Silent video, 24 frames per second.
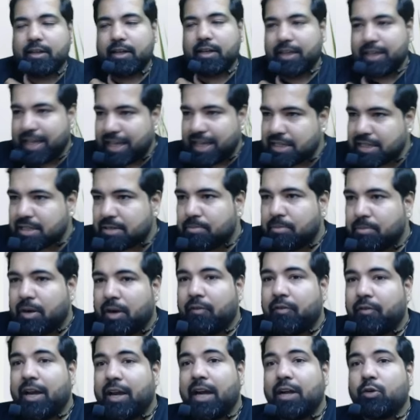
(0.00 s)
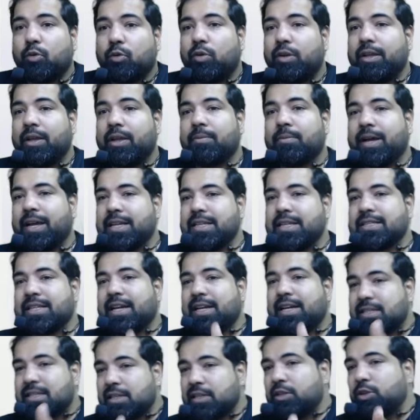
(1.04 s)
Yes. But we are told them, guys, that
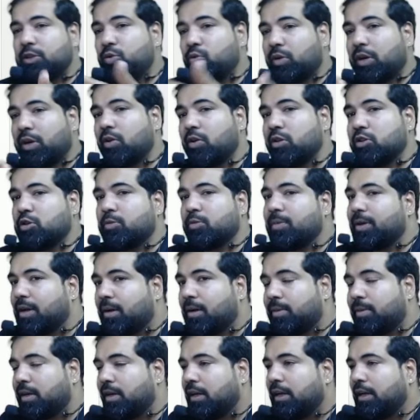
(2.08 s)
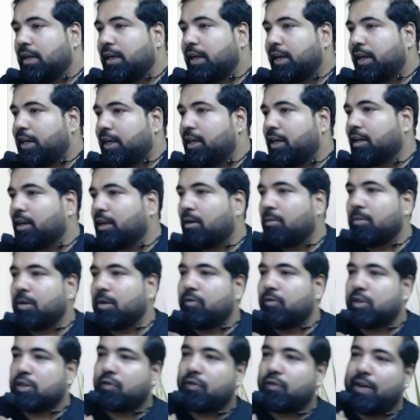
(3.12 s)
listen, you can also become a Indian company.
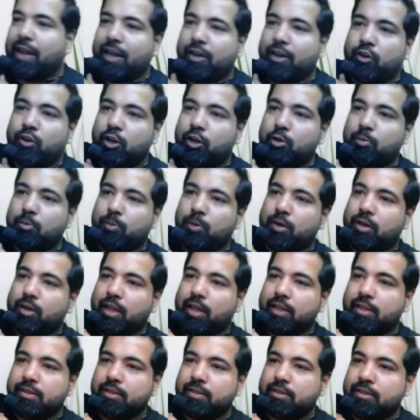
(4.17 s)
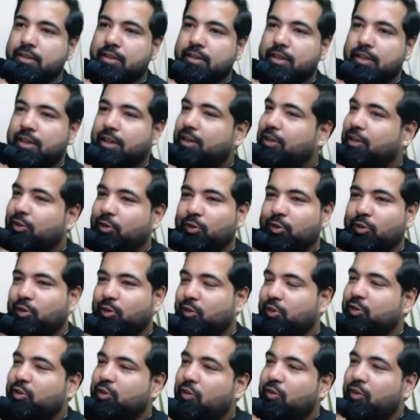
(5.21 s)
Which flag you need to put, guys? No.
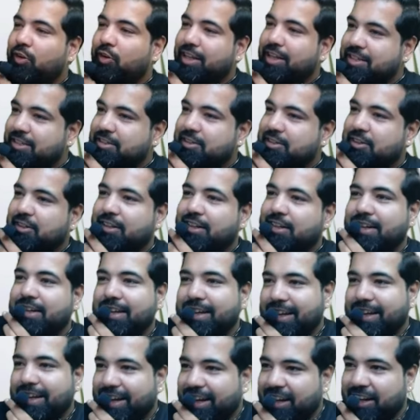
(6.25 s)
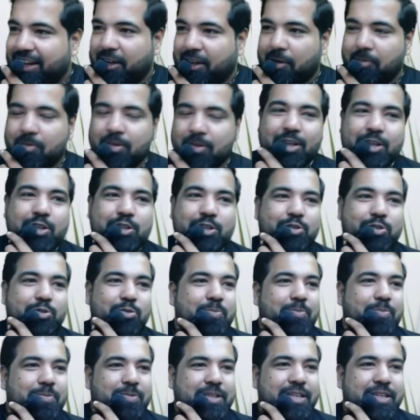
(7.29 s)
You have to register in India.
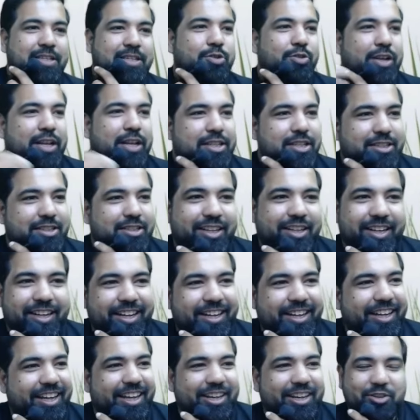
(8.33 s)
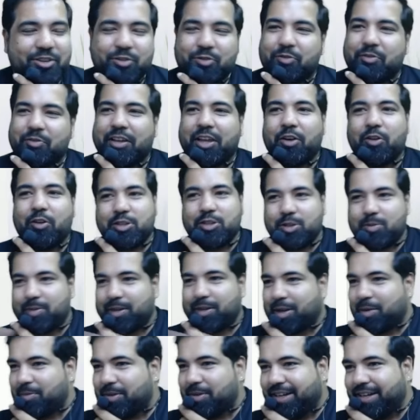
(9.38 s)
So just you register in India and you can also
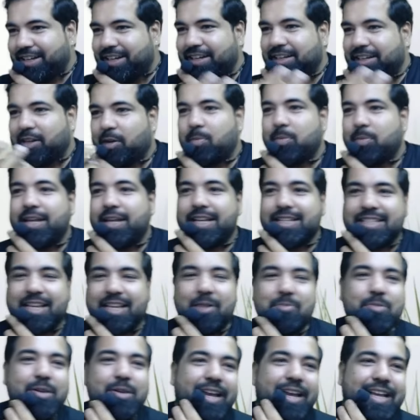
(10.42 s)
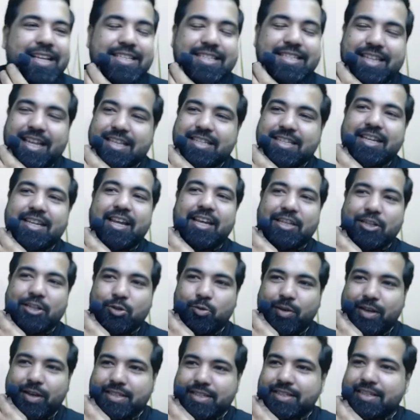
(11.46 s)
become an Indian company. Example, guys, Tesla
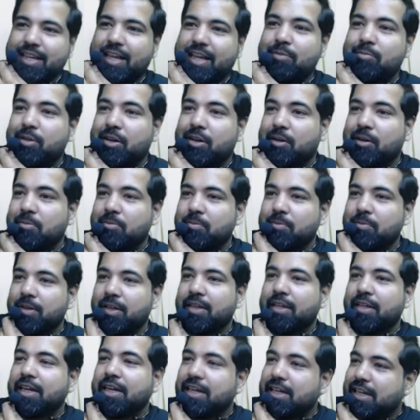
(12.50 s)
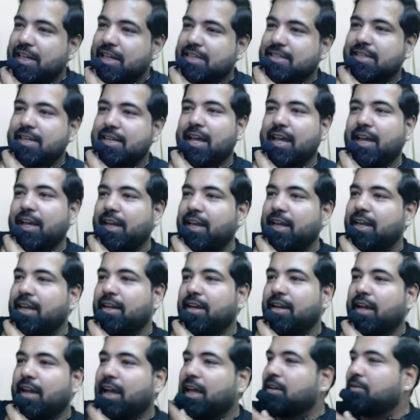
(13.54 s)
US can become Tesla
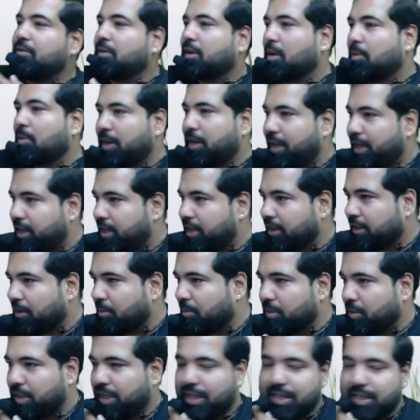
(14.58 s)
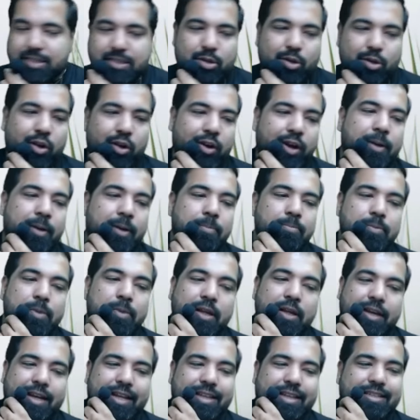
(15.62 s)
India and become an Indian company. Yes. All right.
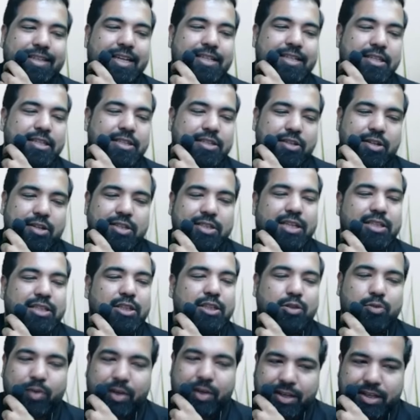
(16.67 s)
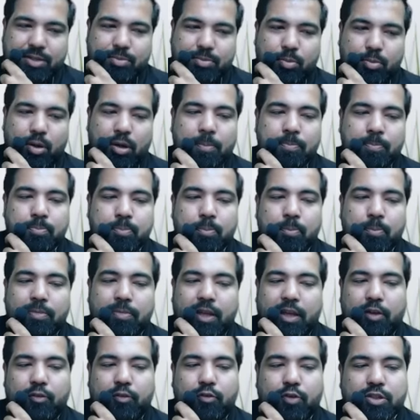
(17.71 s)
Next, guys, the surcharge is very small.
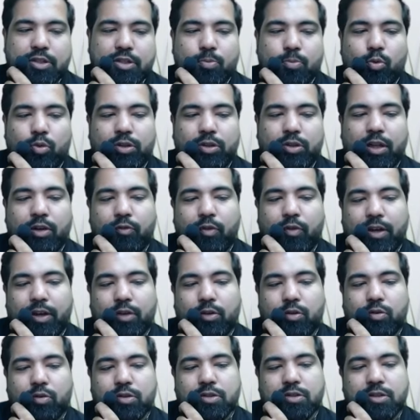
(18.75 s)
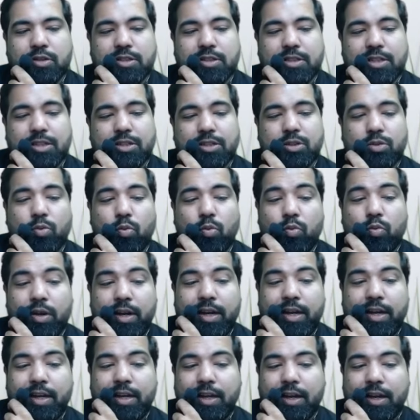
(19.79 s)
If it's more than 1 crore, surcharge is
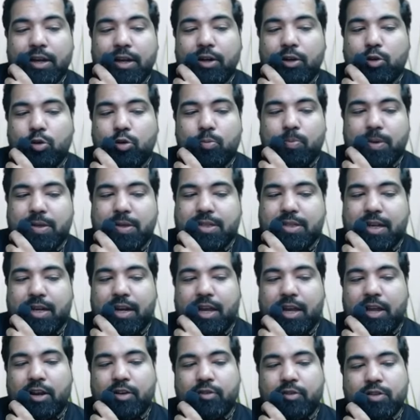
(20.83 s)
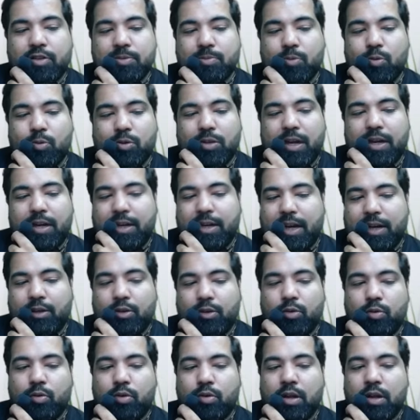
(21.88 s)
only 2%, and if it's more than 10
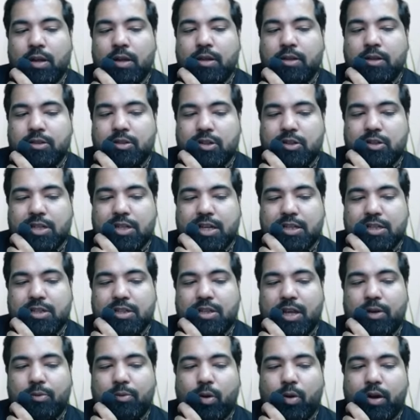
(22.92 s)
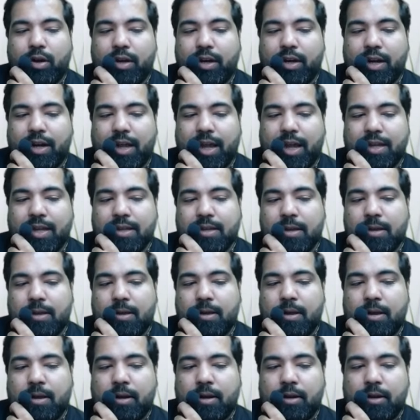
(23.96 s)
crore, surcharge is at what rate, guys?
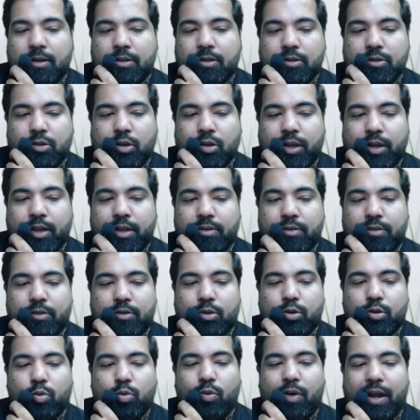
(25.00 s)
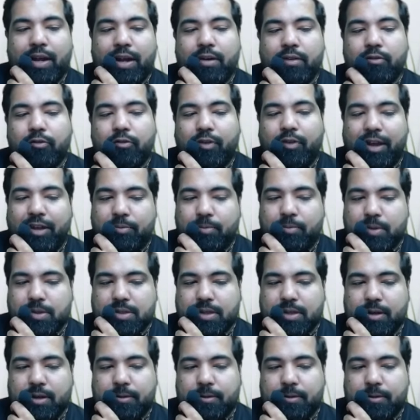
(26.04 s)
Sorry, 2 and 5%.